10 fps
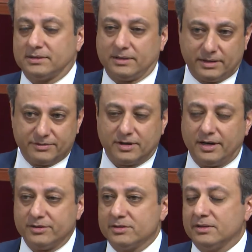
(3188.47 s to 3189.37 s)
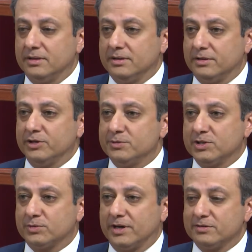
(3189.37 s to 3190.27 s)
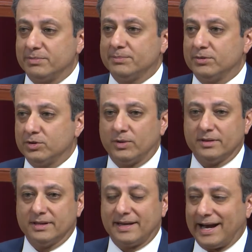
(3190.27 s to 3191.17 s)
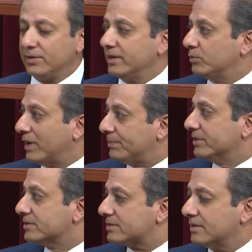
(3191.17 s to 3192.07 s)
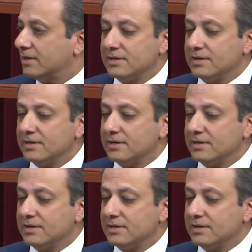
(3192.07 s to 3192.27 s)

and leave it to others, the free speech rights of people who I think carry weapons